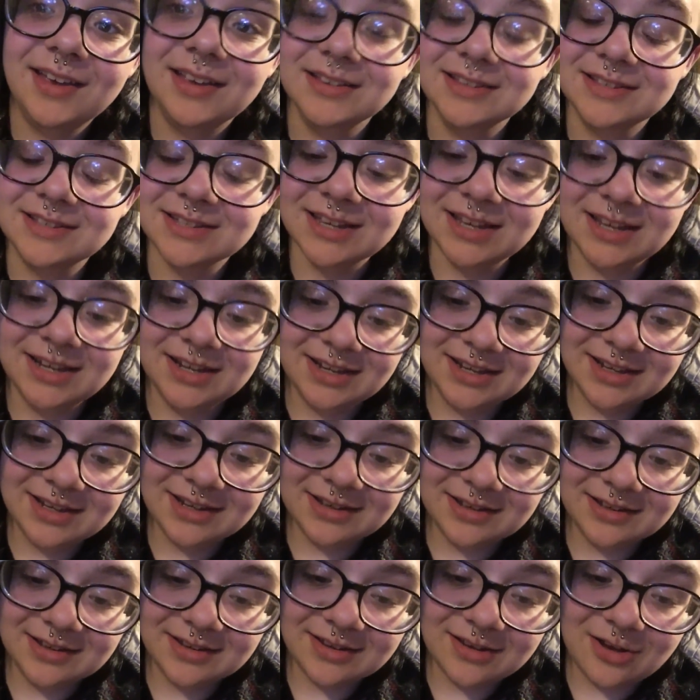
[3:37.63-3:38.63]
It's like
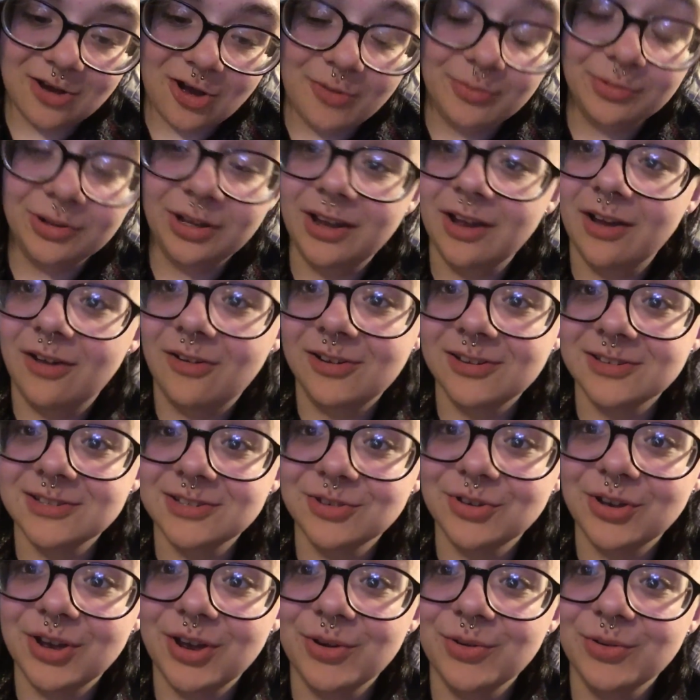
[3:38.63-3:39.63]
comedy.
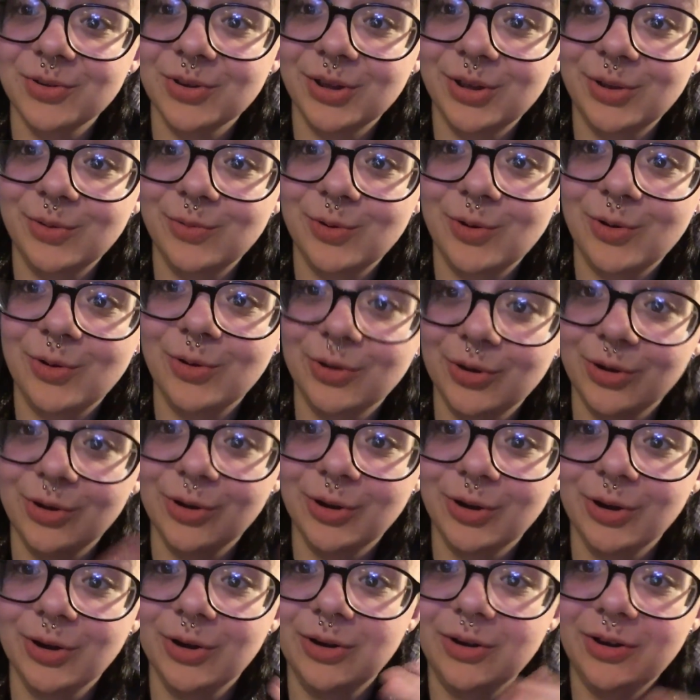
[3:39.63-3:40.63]
Also, I really want
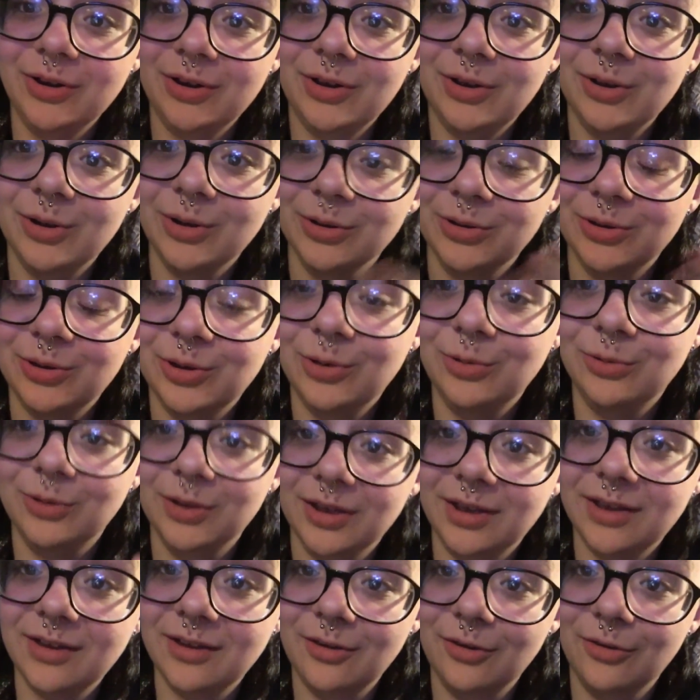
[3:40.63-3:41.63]
her
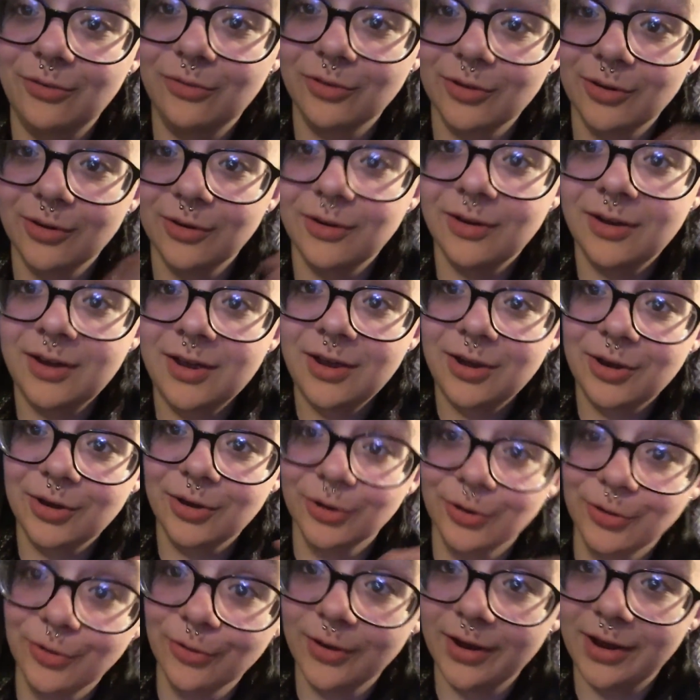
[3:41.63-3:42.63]
tunic over,
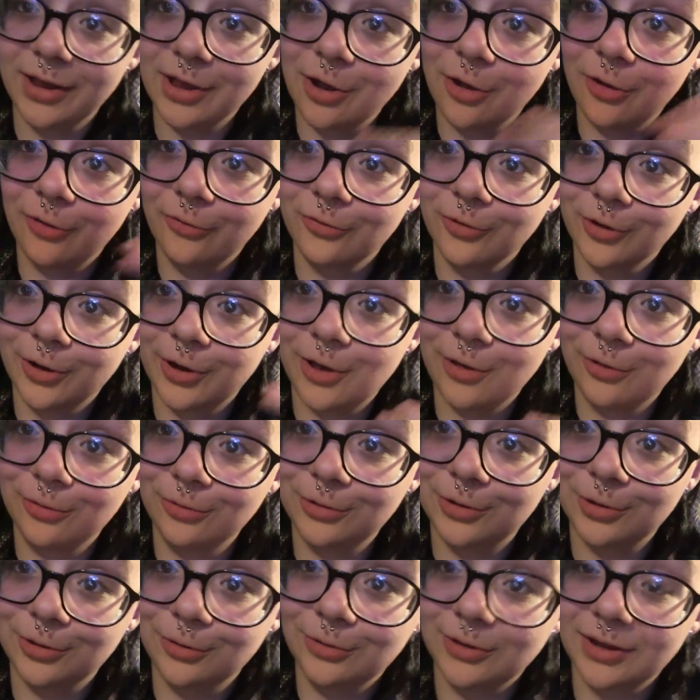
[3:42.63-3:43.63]
her green
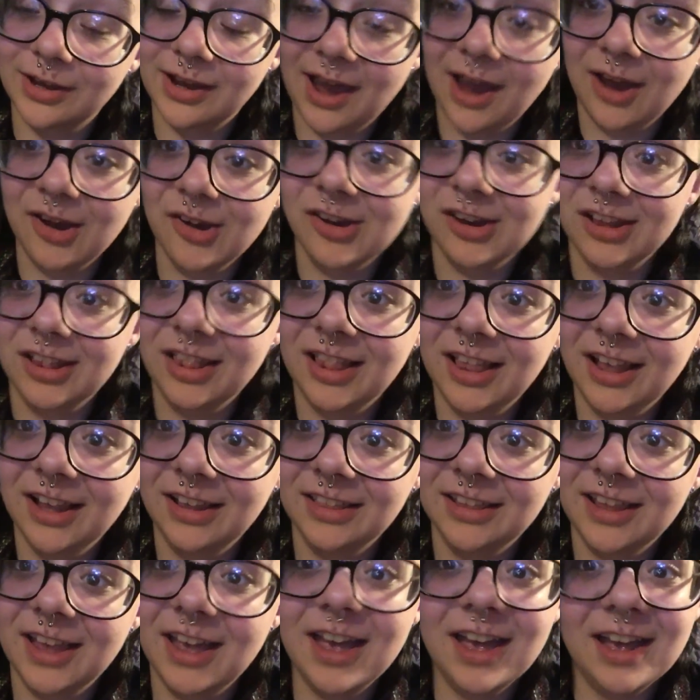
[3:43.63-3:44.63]
overcoat tunic. I really
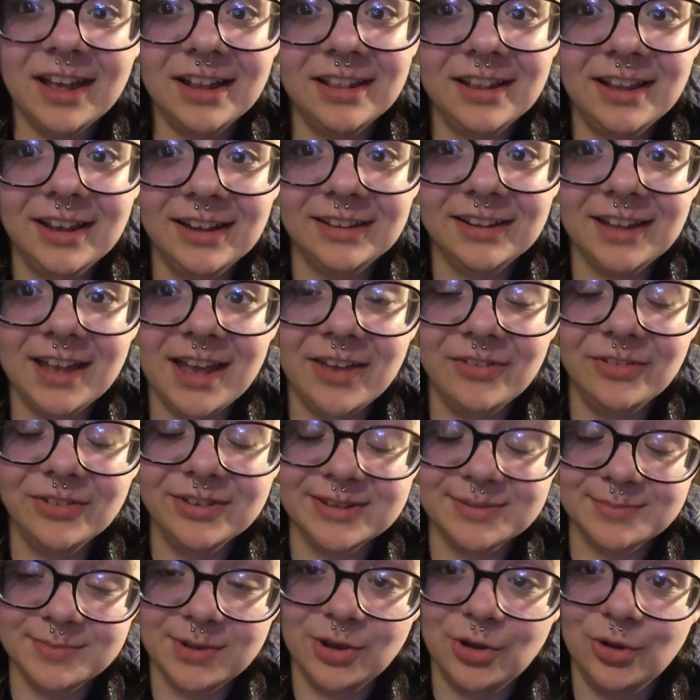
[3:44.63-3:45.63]
like that. I'd like to have it
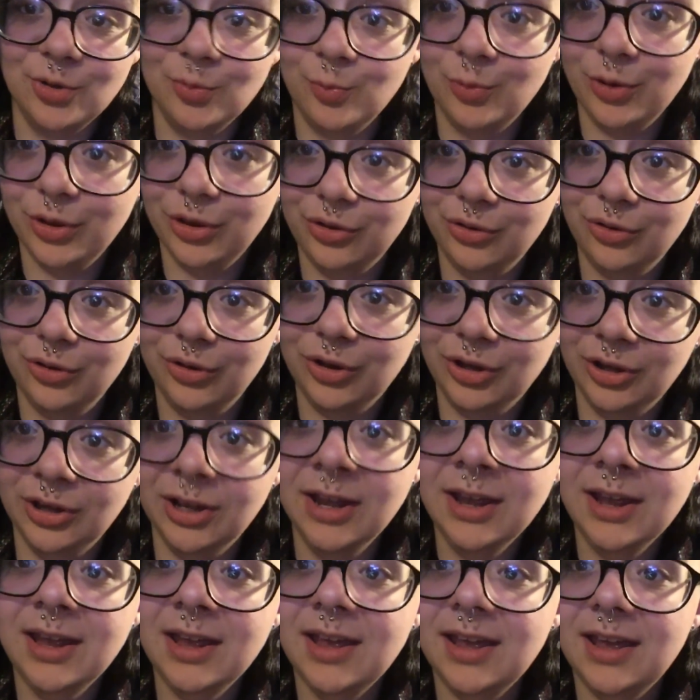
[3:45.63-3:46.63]
as my own with a hood
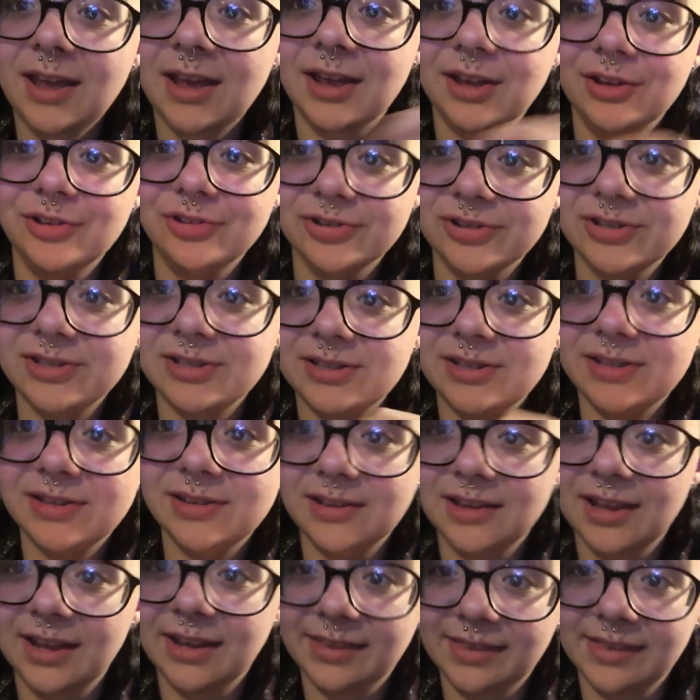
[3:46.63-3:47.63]
and just
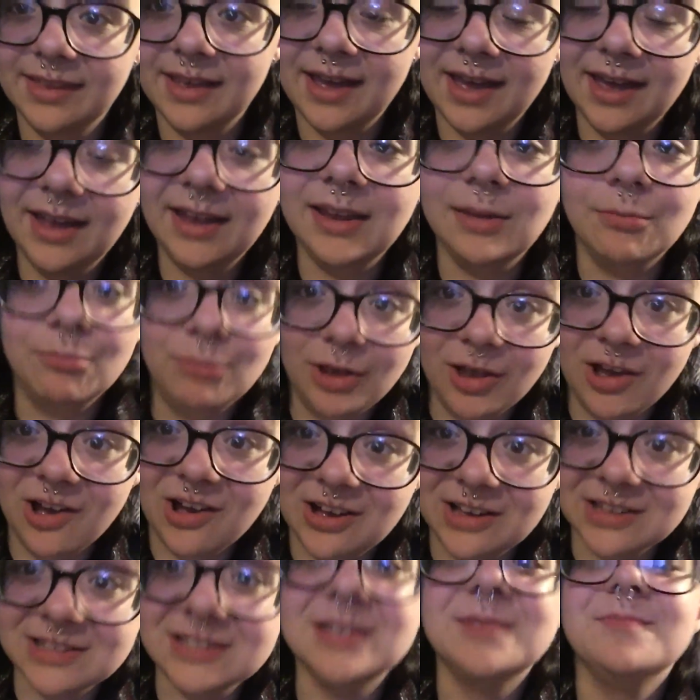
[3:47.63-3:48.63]
like that. It'd be
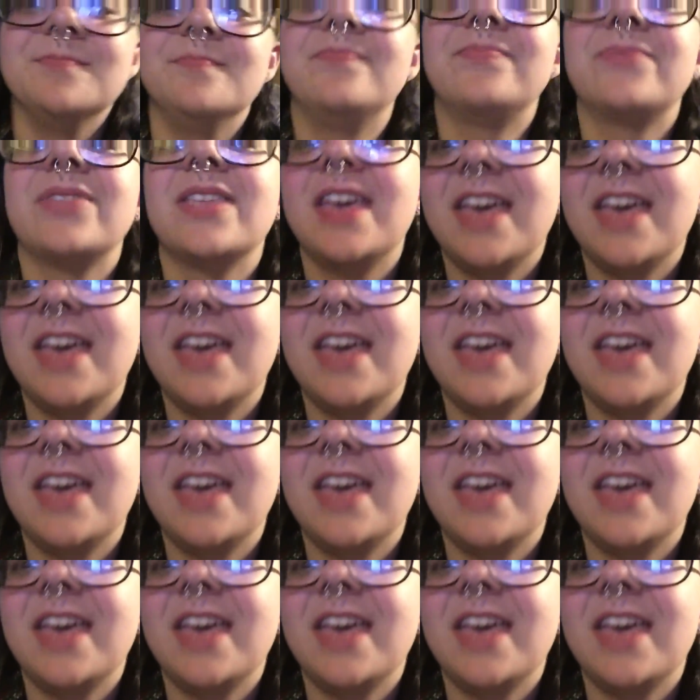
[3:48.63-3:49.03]
awesome.